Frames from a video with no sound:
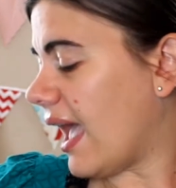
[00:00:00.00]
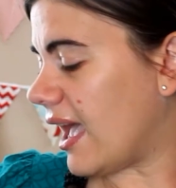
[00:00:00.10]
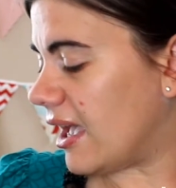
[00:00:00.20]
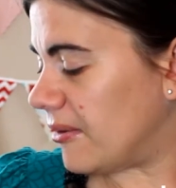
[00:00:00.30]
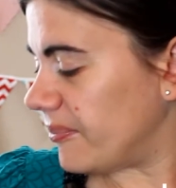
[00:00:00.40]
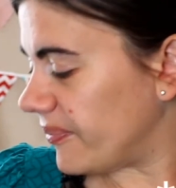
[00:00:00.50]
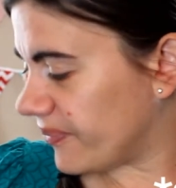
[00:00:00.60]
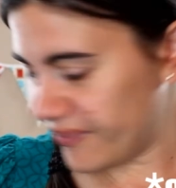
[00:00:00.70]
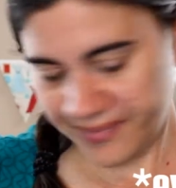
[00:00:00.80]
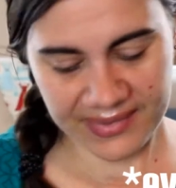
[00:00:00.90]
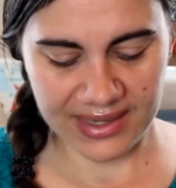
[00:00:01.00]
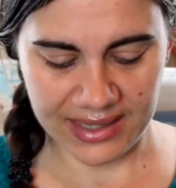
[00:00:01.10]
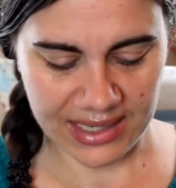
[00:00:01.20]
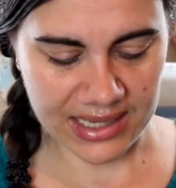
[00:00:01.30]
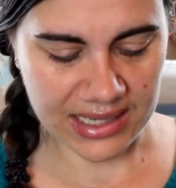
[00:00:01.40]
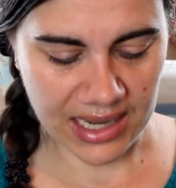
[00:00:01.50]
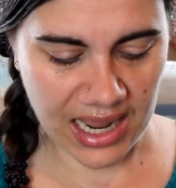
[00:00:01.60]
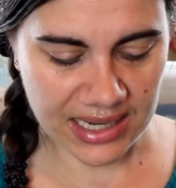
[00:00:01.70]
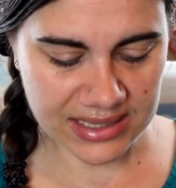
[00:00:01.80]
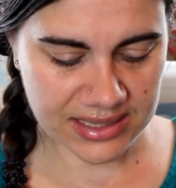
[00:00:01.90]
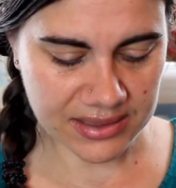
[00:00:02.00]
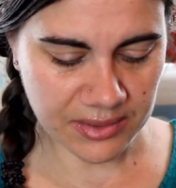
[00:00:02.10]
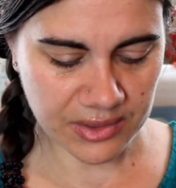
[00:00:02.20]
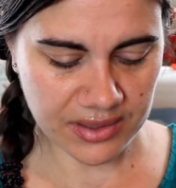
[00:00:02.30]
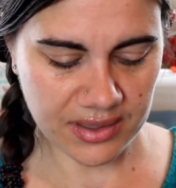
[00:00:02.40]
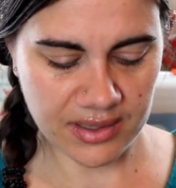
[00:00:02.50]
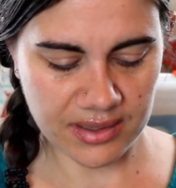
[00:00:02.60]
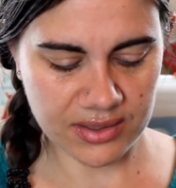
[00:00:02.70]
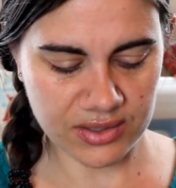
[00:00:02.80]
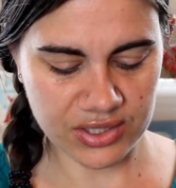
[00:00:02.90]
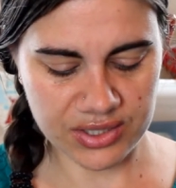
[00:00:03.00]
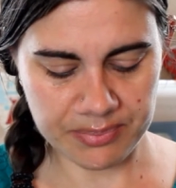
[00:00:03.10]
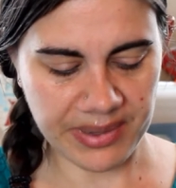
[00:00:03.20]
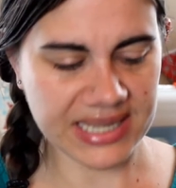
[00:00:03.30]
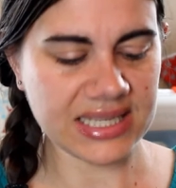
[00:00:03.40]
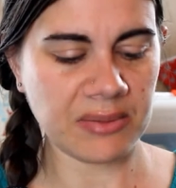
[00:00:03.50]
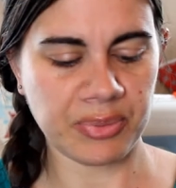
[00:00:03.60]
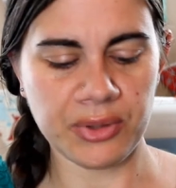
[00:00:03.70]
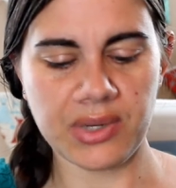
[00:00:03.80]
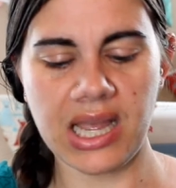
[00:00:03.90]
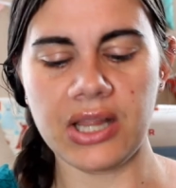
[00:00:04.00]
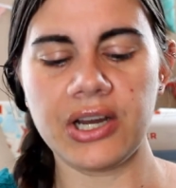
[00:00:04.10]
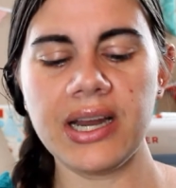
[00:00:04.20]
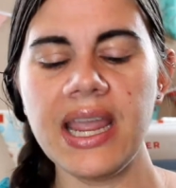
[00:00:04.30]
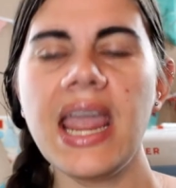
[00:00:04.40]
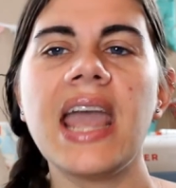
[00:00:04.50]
A nice, just basic blue color.